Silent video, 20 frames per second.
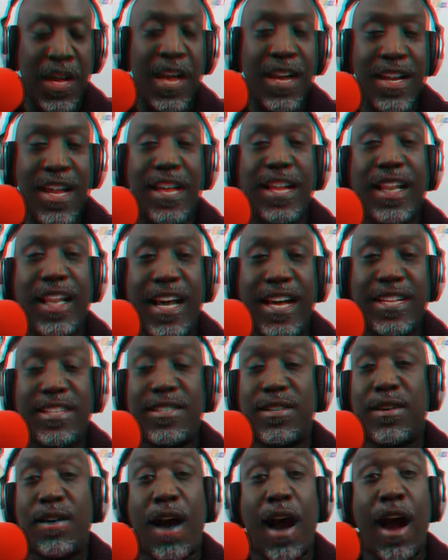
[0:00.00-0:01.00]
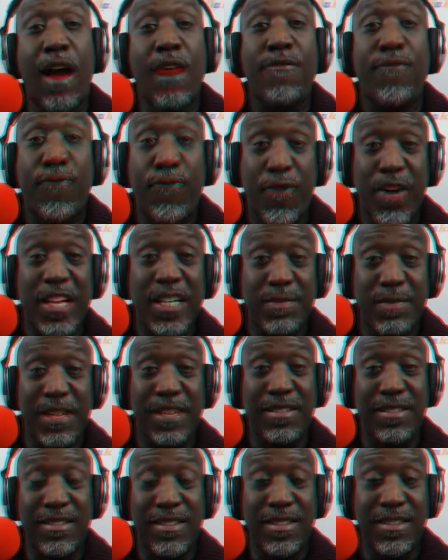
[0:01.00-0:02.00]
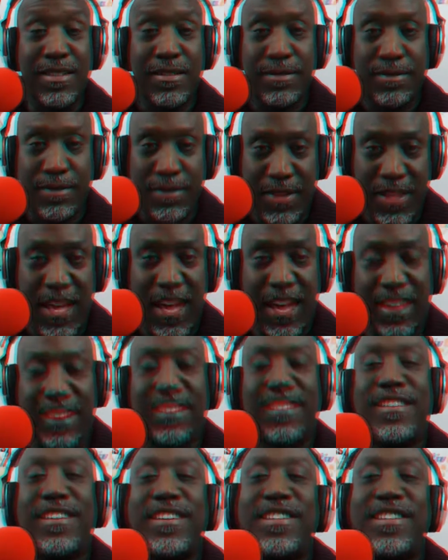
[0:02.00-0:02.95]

Nonetheless, our freshman then,